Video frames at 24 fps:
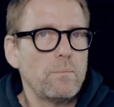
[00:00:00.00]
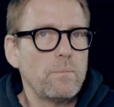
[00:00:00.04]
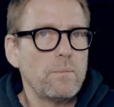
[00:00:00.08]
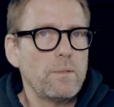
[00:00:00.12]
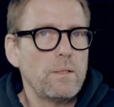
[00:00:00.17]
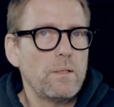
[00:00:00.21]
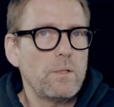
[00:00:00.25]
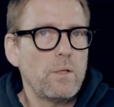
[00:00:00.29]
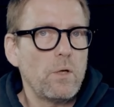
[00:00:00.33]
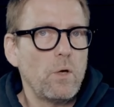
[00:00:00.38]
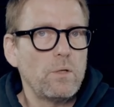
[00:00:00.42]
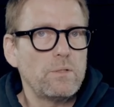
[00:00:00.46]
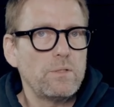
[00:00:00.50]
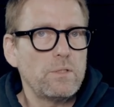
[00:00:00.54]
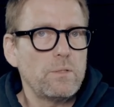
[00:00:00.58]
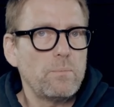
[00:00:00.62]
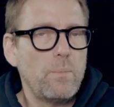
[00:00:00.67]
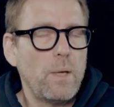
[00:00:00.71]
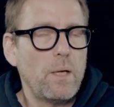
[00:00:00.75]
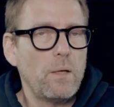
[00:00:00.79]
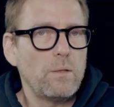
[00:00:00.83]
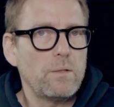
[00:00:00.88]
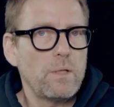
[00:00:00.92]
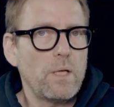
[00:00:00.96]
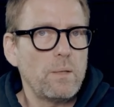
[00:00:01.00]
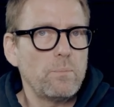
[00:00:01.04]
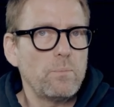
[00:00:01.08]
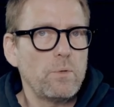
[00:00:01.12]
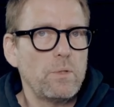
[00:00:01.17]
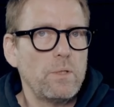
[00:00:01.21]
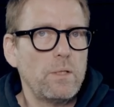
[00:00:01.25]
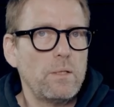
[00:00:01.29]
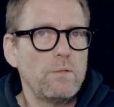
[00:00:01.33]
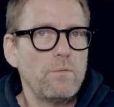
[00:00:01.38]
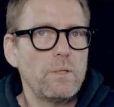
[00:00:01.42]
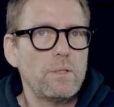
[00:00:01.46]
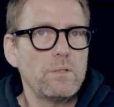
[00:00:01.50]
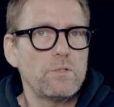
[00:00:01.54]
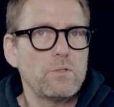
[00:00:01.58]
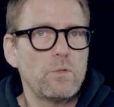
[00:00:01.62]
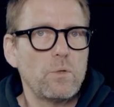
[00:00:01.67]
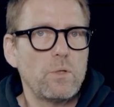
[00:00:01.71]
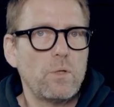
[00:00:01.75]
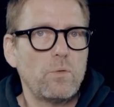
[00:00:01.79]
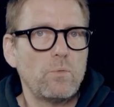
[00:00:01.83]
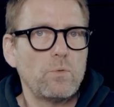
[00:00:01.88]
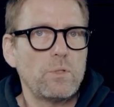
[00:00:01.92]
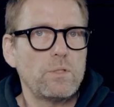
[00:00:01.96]
It costs about, I believe I
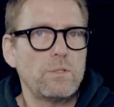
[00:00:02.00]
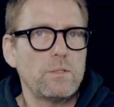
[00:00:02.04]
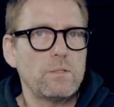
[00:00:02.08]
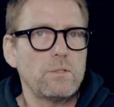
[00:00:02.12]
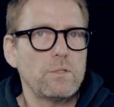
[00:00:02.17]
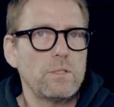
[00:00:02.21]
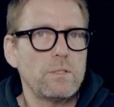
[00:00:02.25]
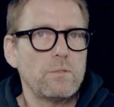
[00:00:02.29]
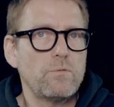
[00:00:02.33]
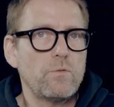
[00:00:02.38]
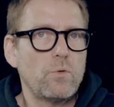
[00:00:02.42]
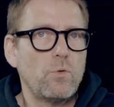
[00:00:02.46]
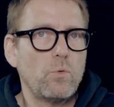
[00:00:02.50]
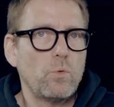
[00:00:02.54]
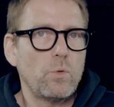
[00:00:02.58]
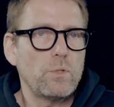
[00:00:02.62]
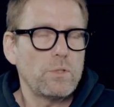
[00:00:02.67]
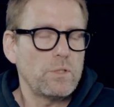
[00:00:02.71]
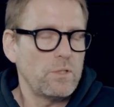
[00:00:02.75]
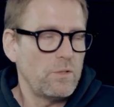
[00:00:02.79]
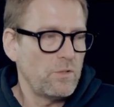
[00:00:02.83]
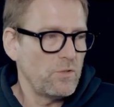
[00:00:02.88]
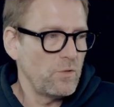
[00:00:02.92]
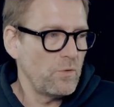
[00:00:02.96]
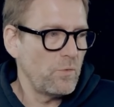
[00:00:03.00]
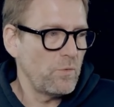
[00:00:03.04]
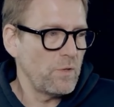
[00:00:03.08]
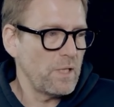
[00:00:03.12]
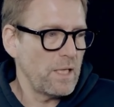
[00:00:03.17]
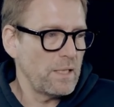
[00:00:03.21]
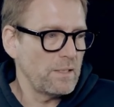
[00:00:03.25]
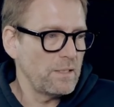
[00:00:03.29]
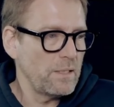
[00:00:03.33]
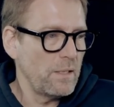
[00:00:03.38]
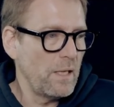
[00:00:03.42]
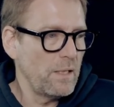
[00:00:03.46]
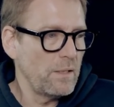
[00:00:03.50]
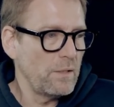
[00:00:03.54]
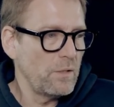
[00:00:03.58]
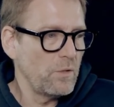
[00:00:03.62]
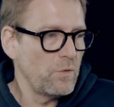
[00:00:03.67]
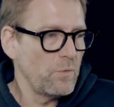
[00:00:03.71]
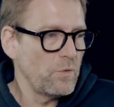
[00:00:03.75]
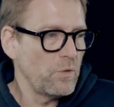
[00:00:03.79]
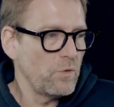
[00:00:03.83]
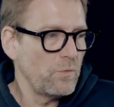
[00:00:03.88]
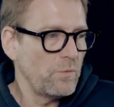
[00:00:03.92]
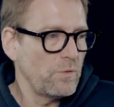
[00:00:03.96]
saw it recently, for 22.89
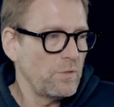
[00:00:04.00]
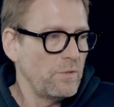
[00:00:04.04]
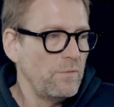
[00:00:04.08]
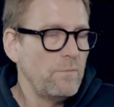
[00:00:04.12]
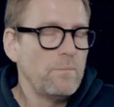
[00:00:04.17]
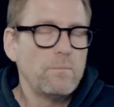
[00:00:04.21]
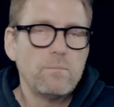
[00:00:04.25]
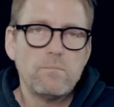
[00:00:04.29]
euros.